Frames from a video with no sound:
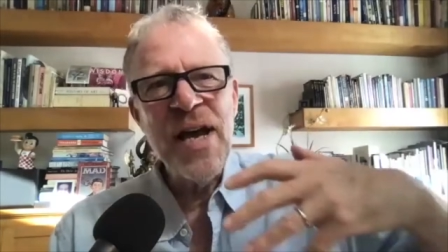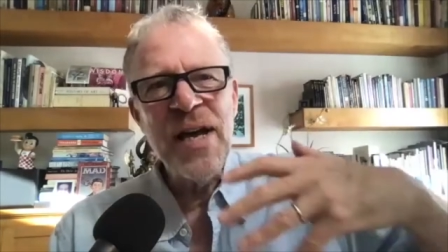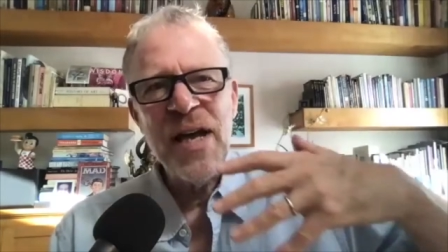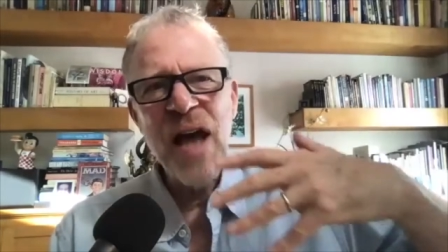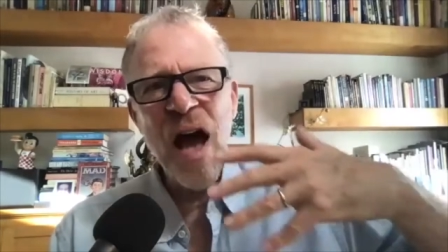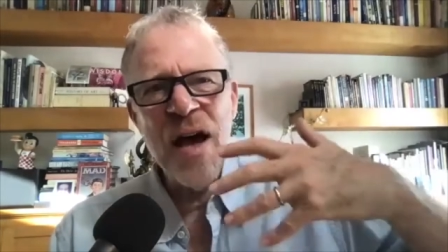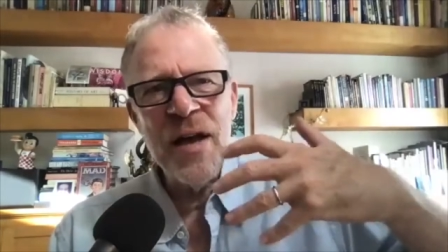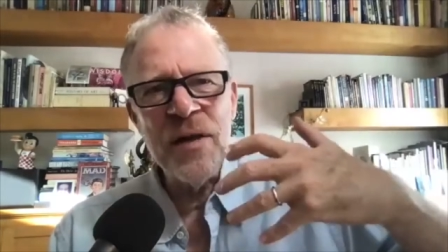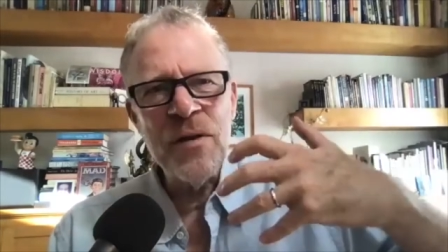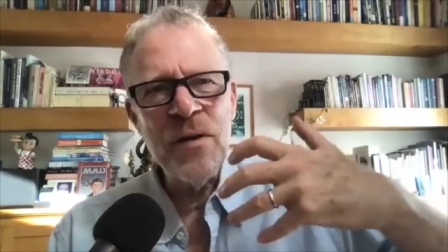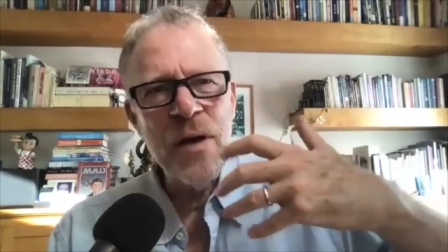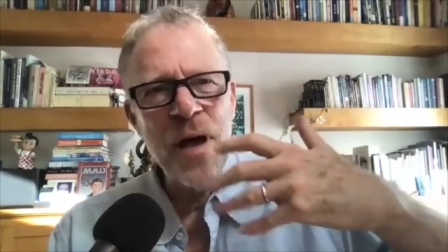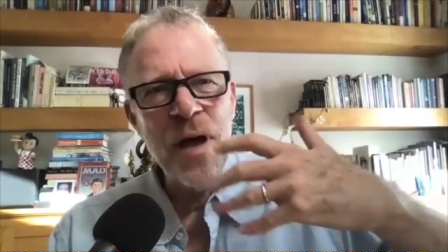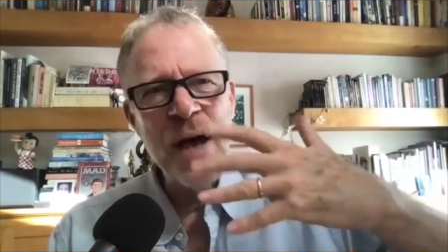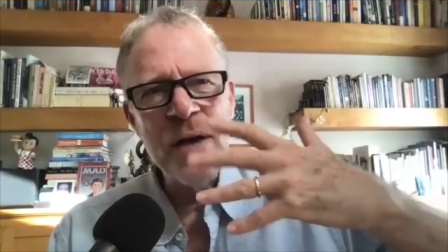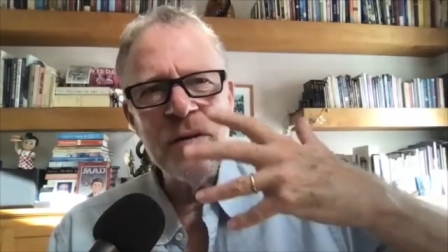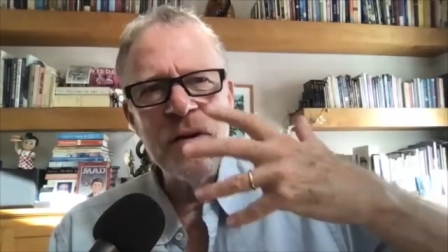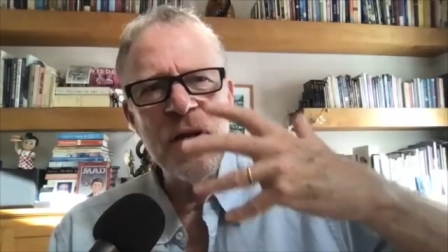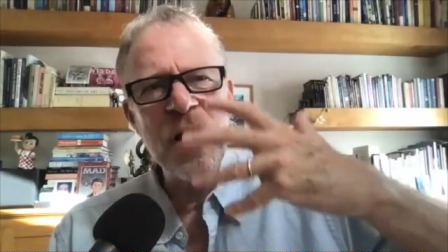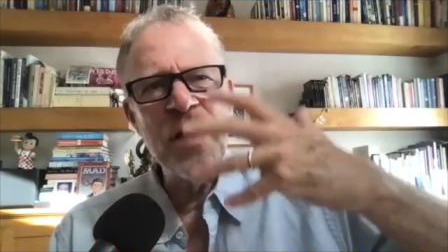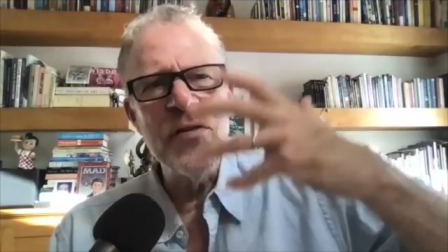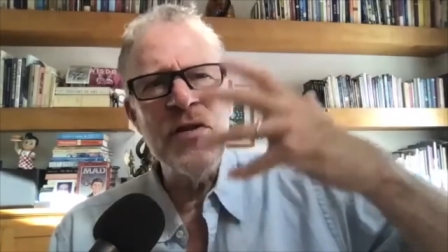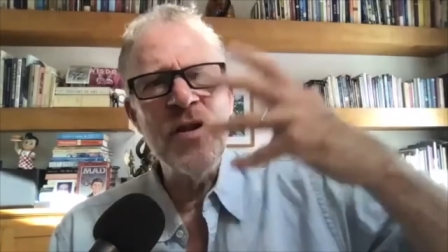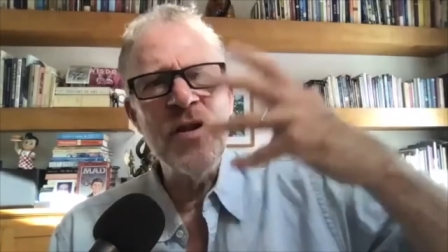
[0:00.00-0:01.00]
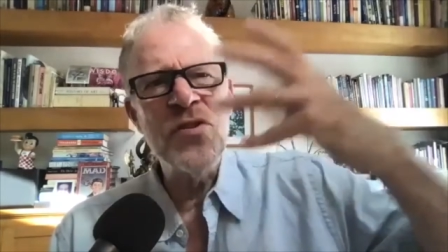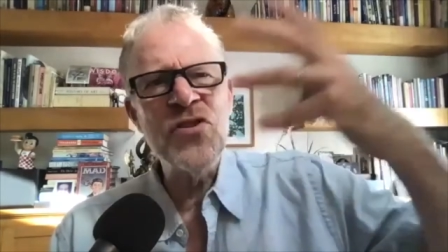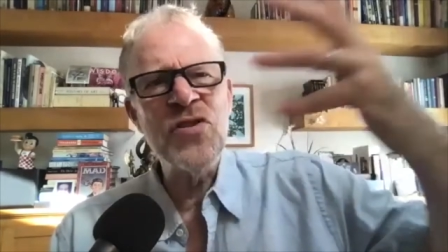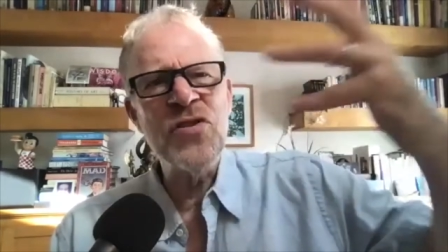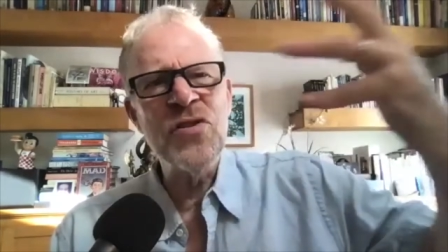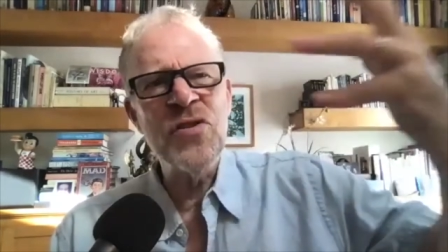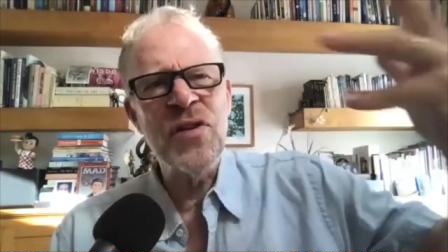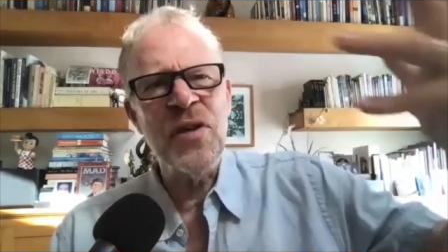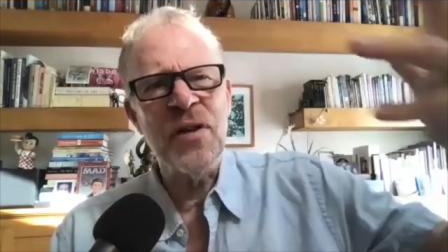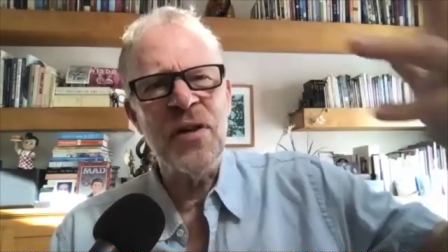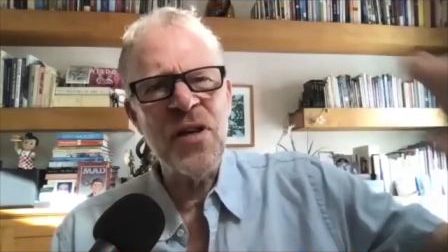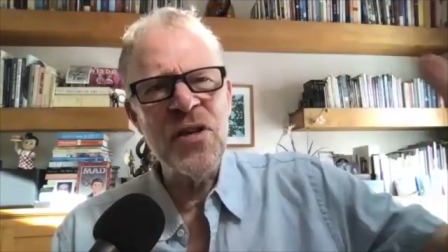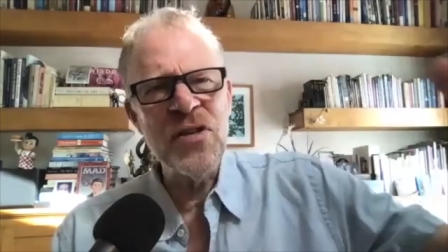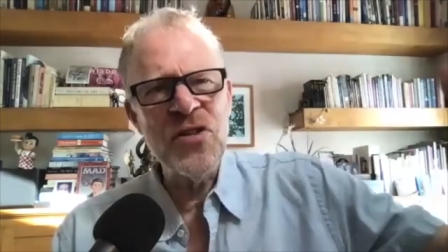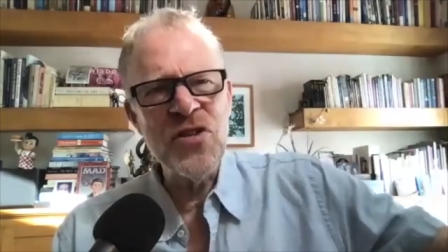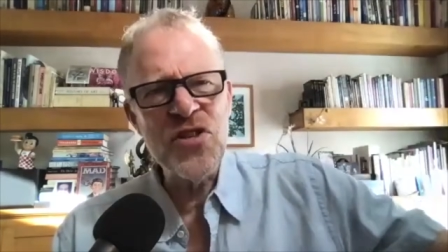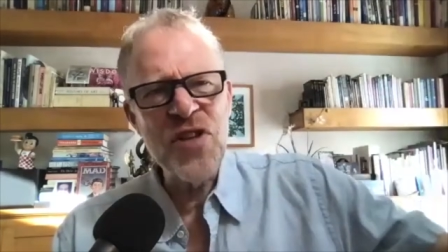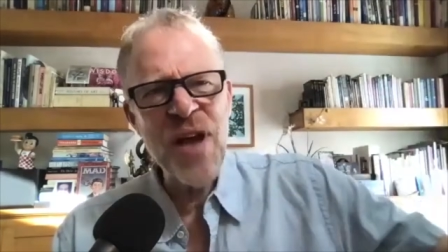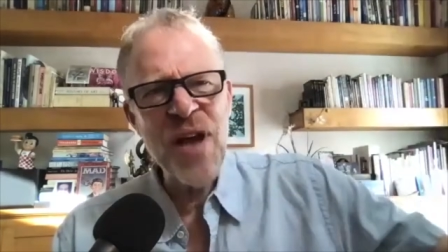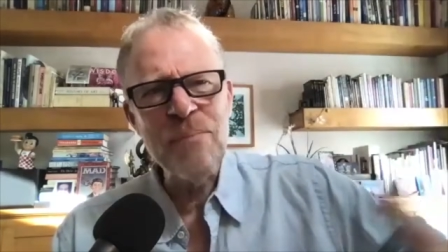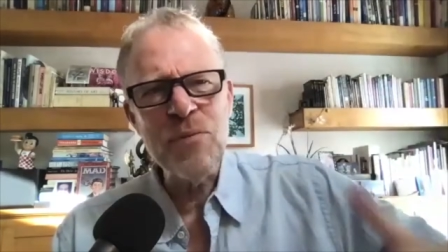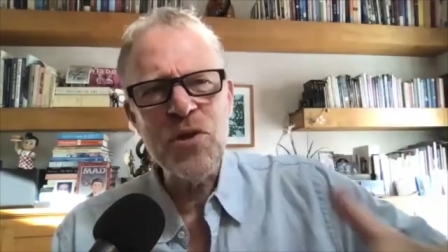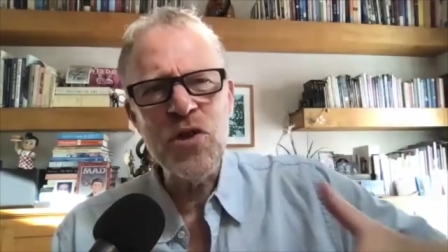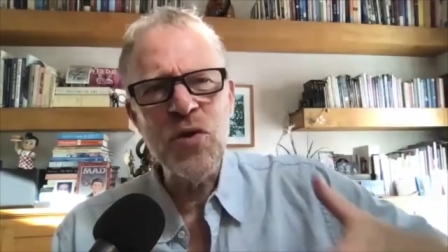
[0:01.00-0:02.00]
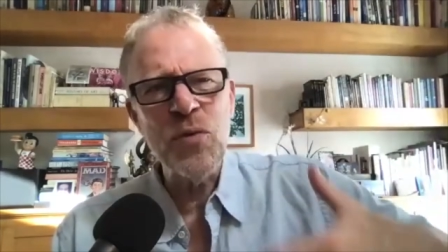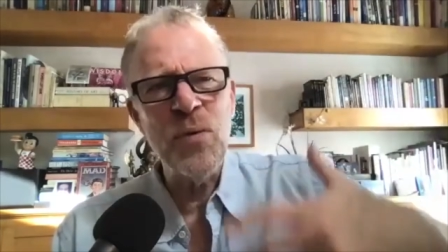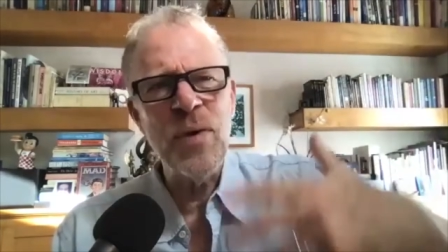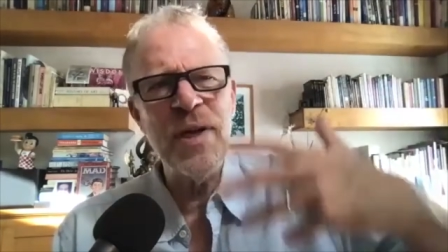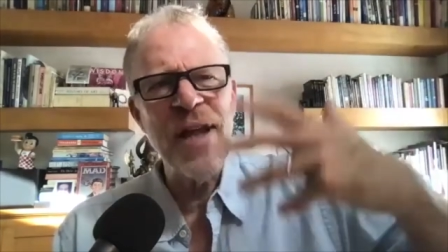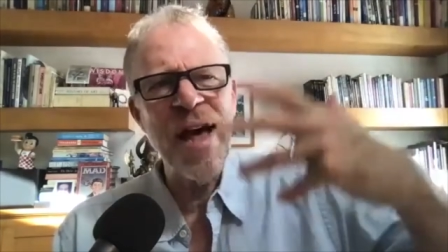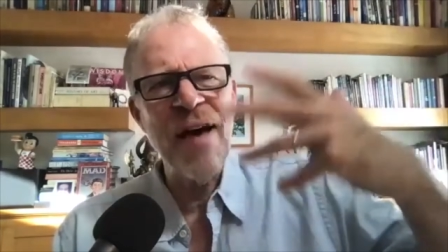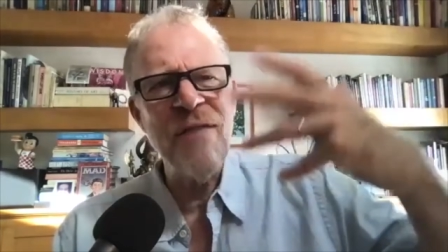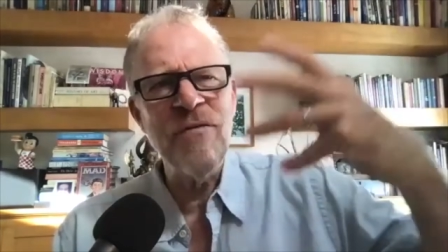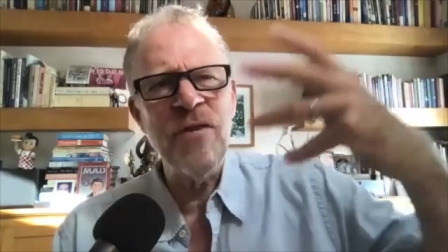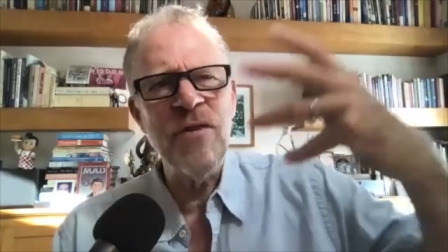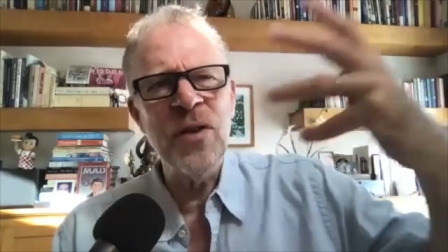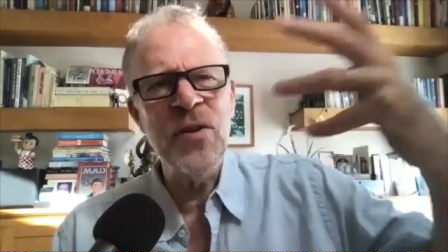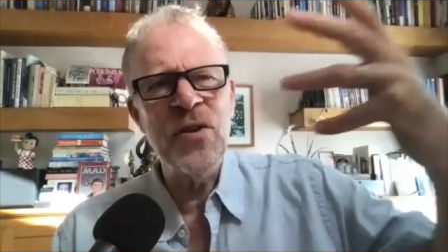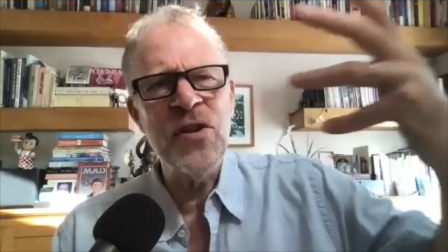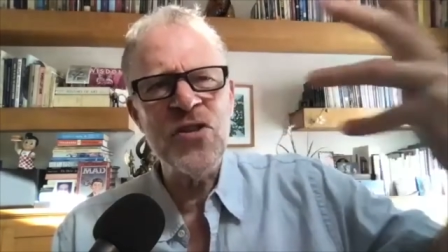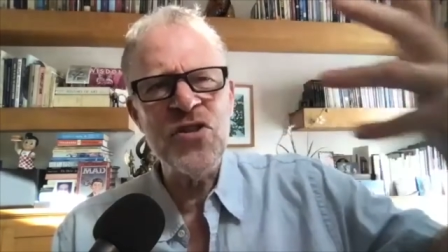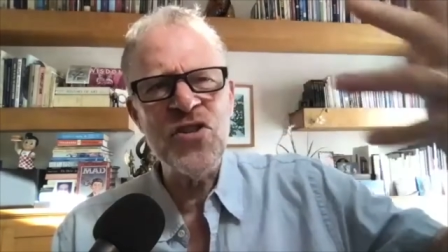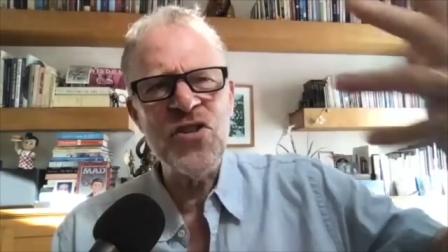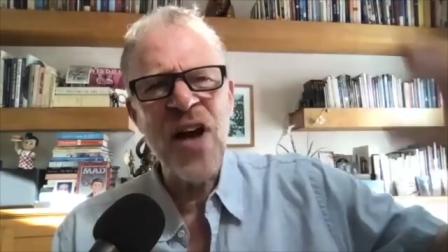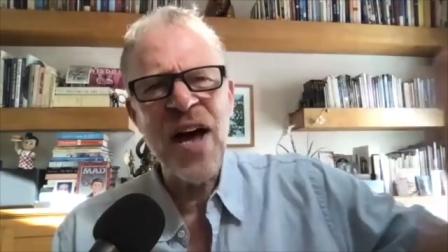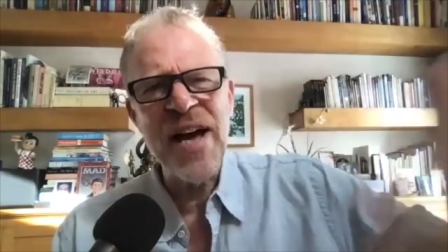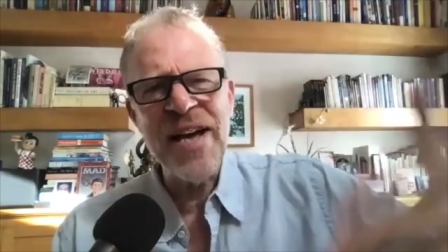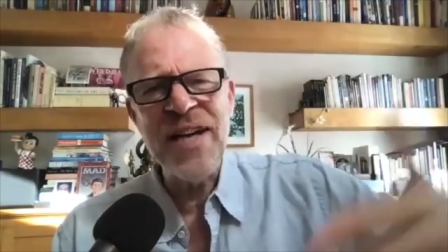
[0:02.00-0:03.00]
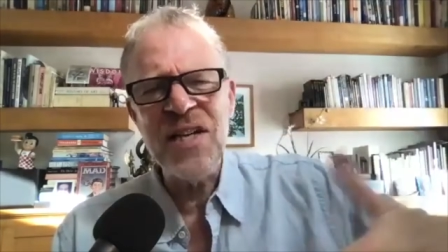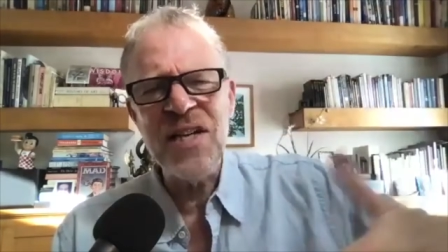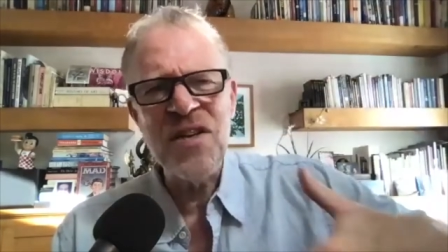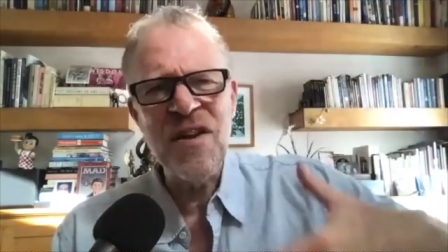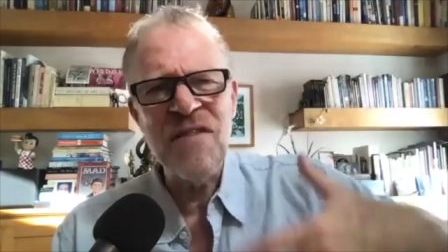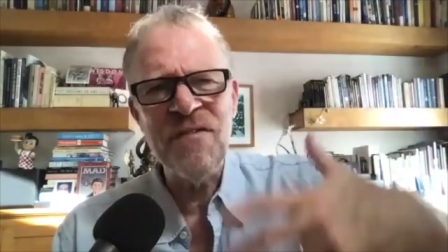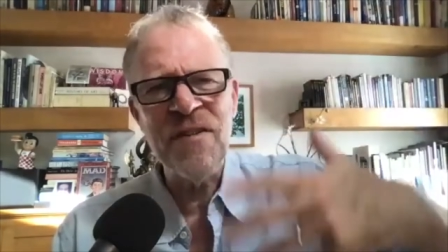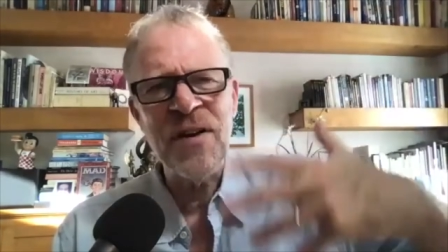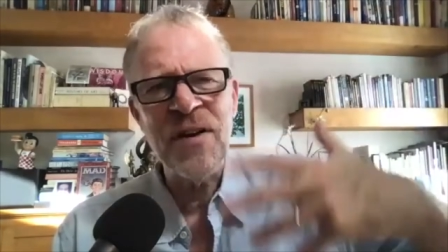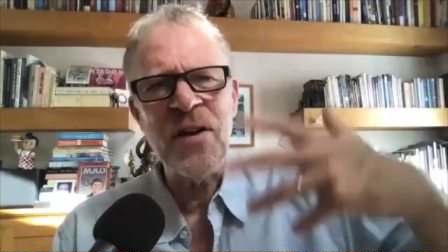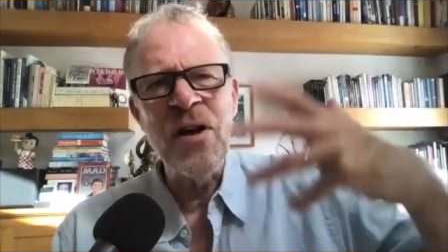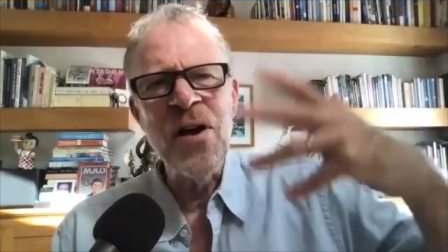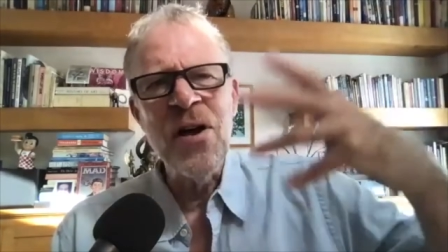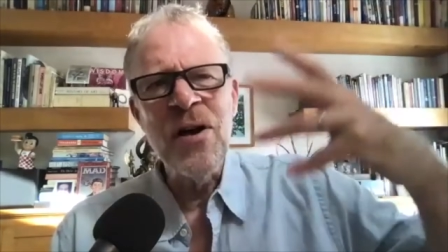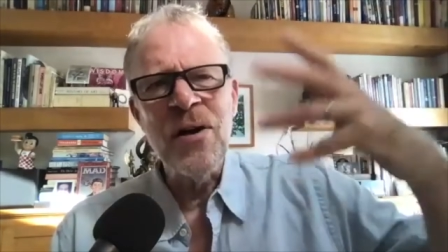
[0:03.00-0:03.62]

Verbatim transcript: on on and the conceptual level, the scientific,